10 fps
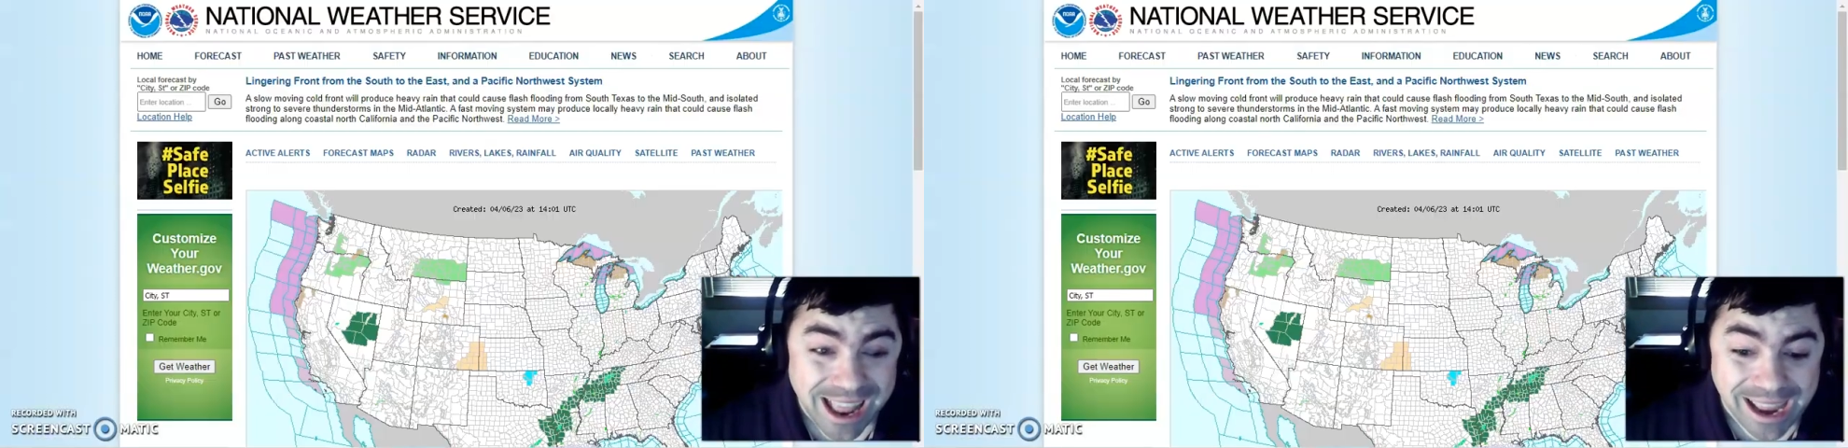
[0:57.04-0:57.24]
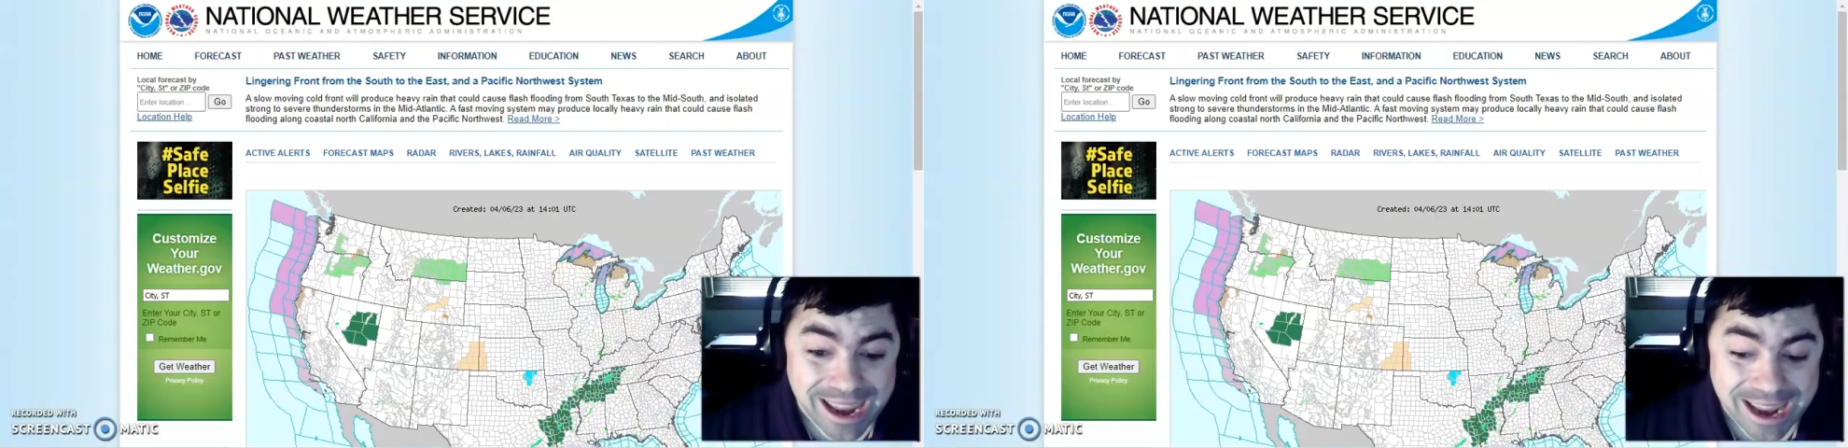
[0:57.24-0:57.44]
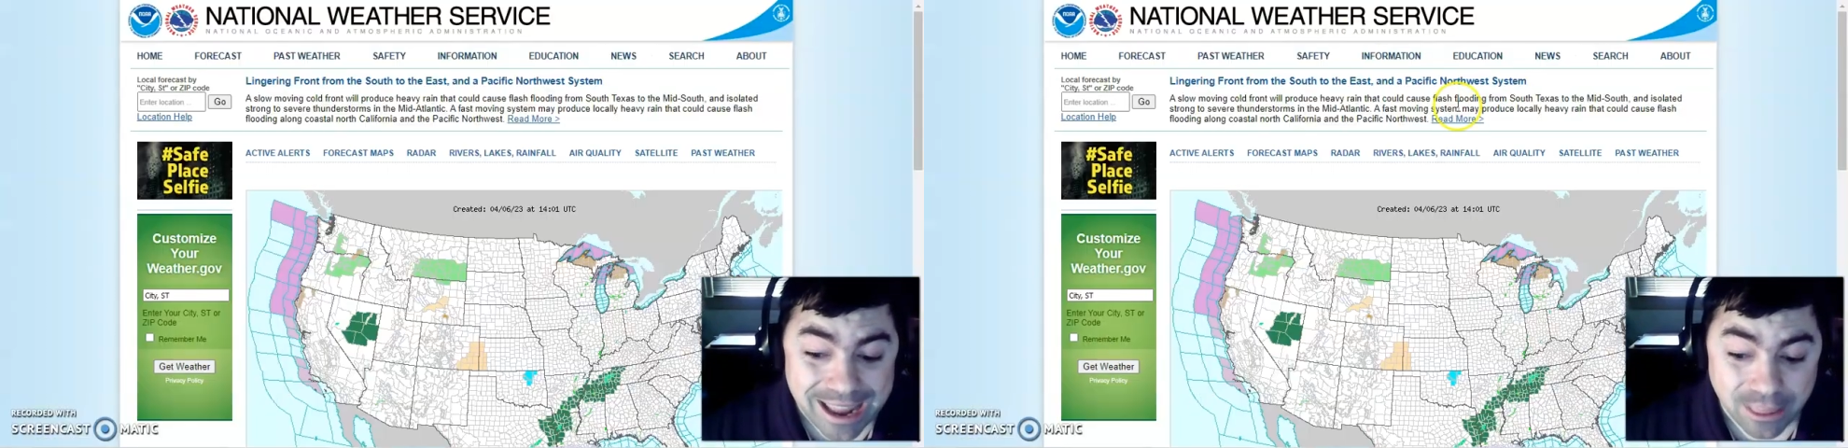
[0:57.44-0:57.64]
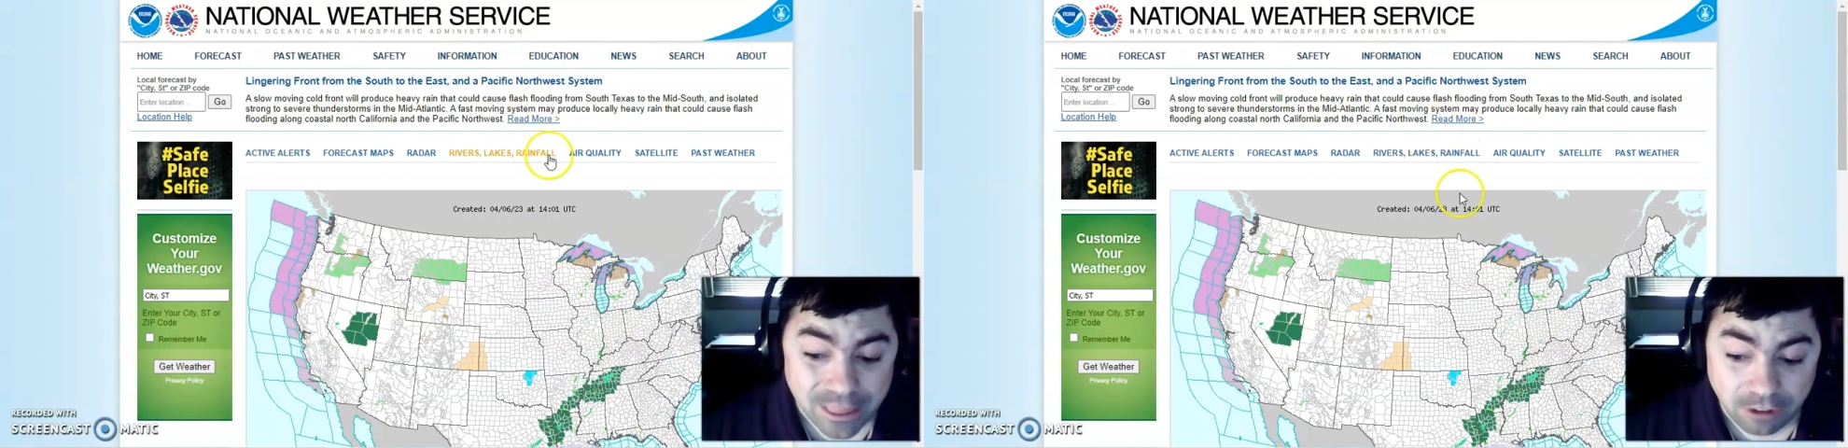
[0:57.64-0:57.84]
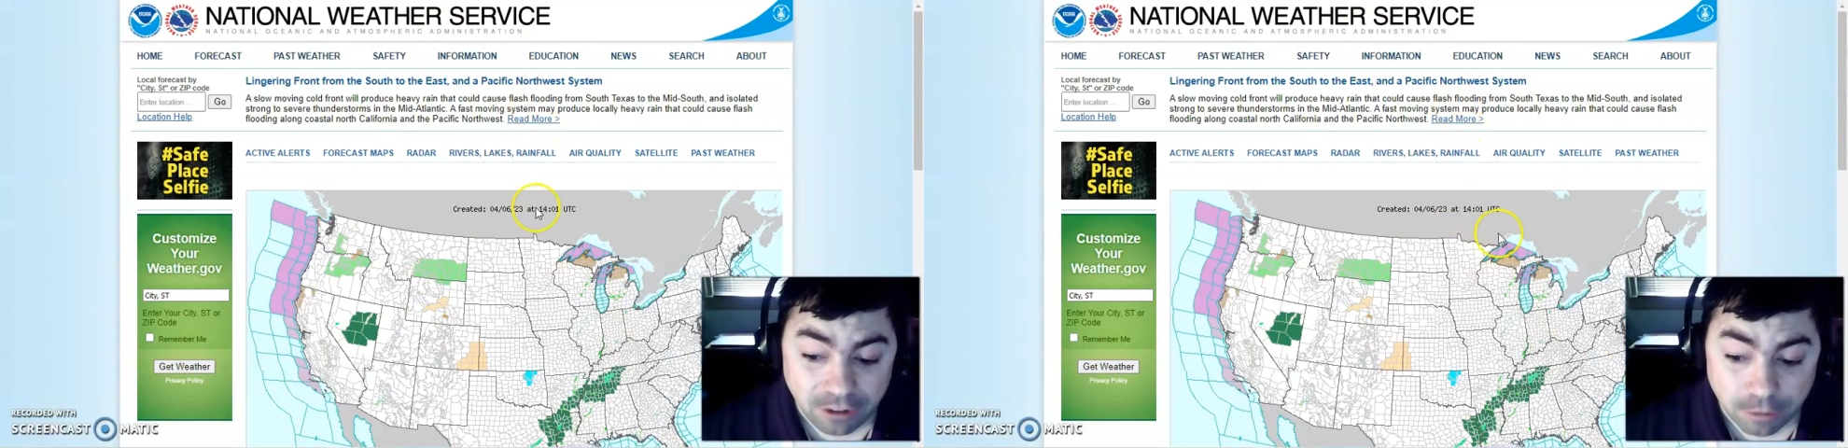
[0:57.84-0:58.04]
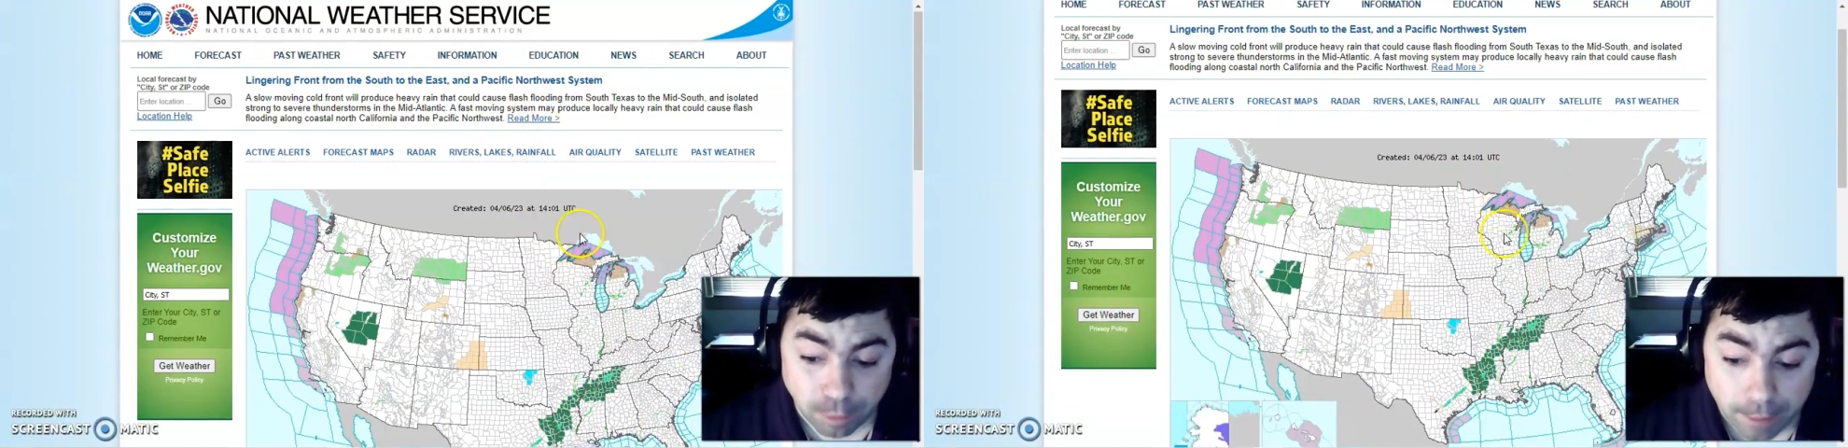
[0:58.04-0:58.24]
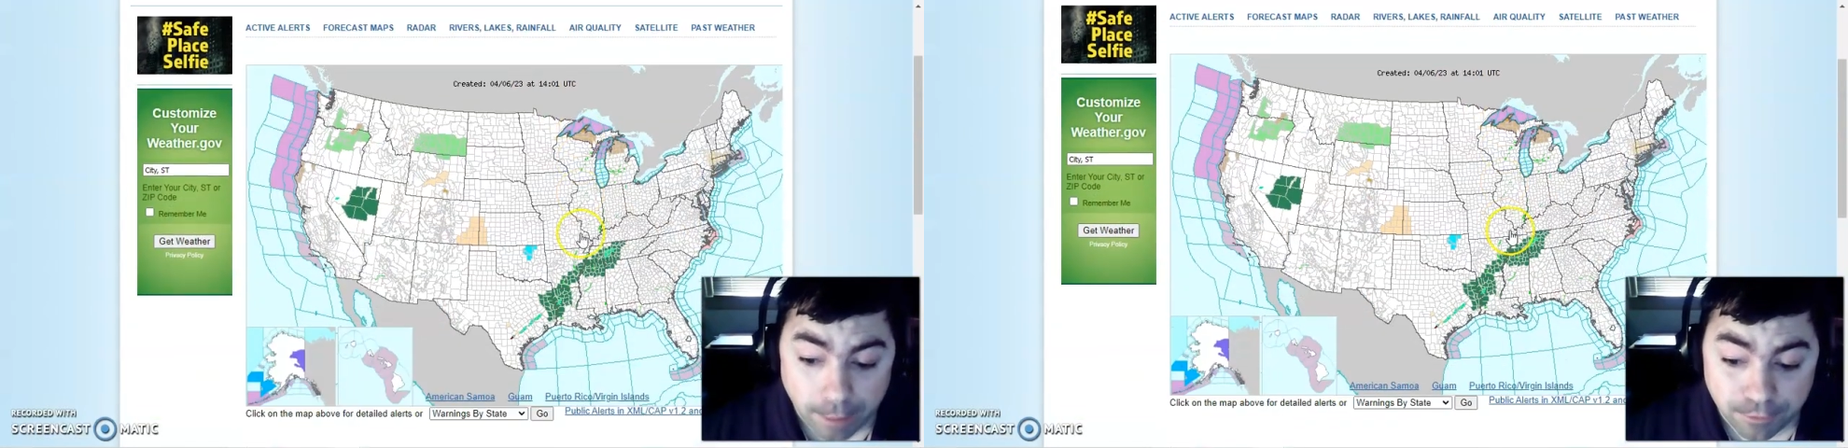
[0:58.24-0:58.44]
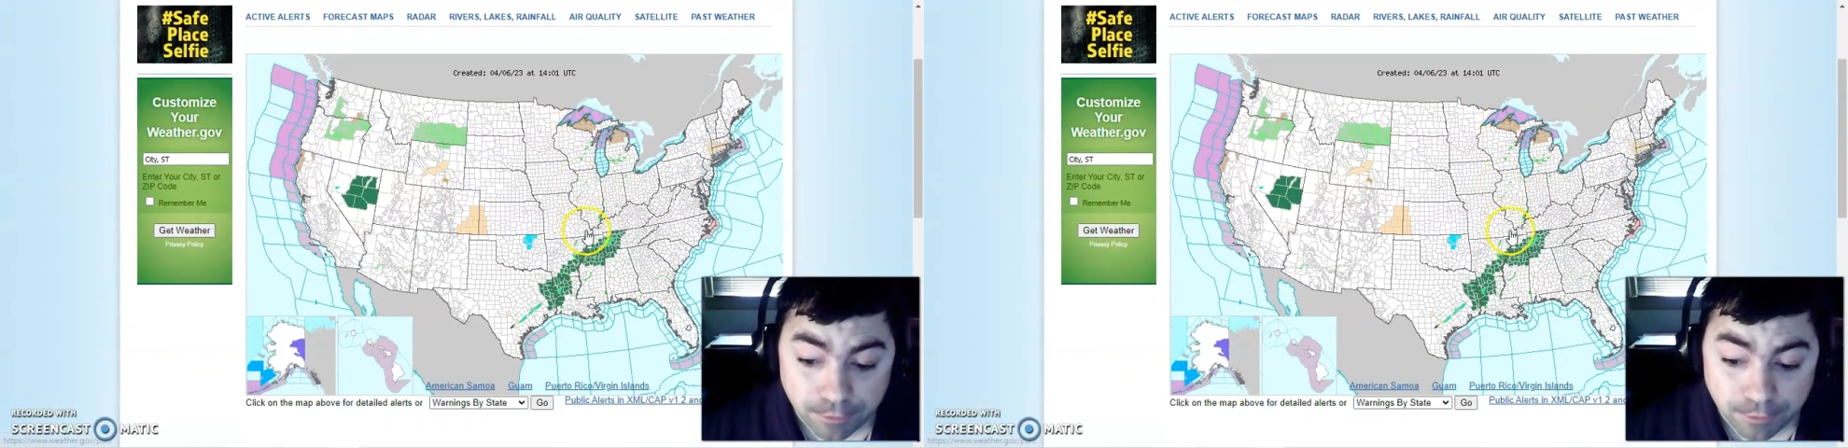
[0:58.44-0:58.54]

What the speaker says: And this has prompted